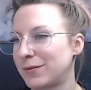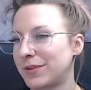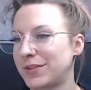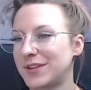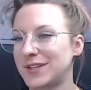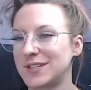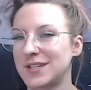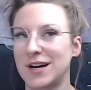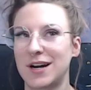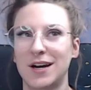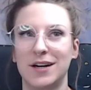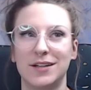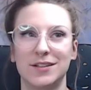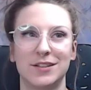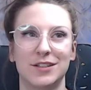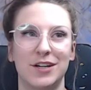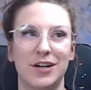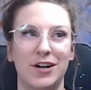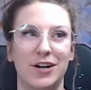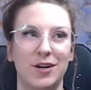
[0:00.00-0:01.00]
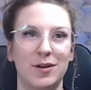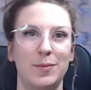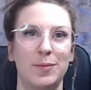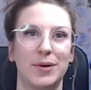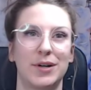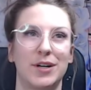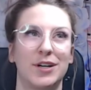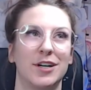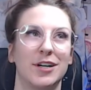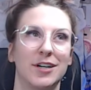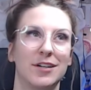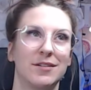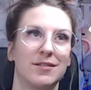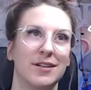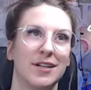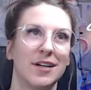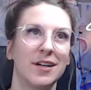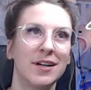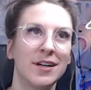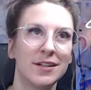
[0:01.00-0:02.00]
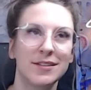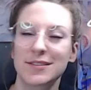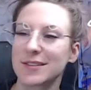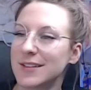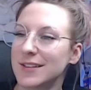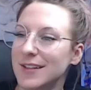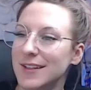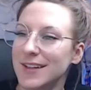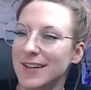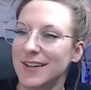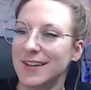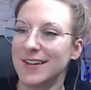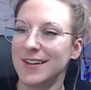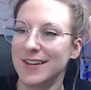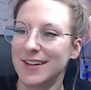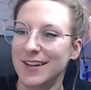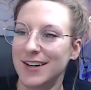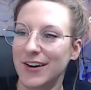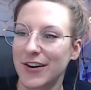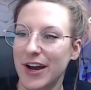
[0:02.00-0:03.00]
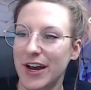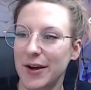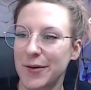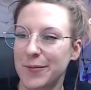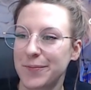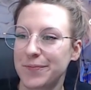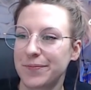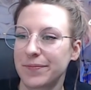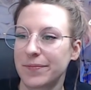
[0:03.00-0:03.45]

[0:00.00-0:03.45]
with the Tylenol. Perfect. Okay,